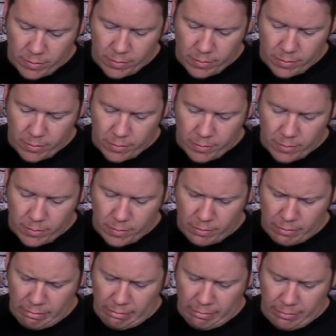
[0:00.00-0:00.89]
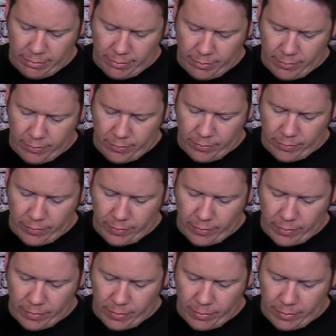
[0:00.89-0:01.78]

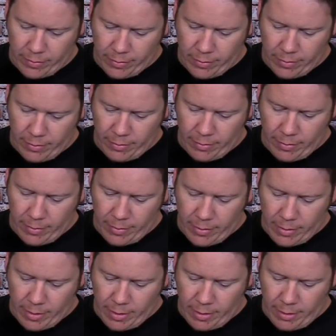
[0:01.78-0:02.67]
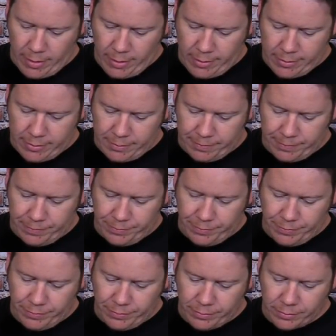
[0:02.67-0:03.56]

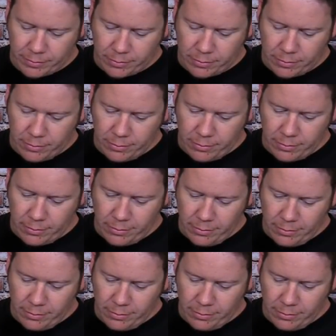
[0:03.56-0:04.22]
No words are spoken by the person on screen.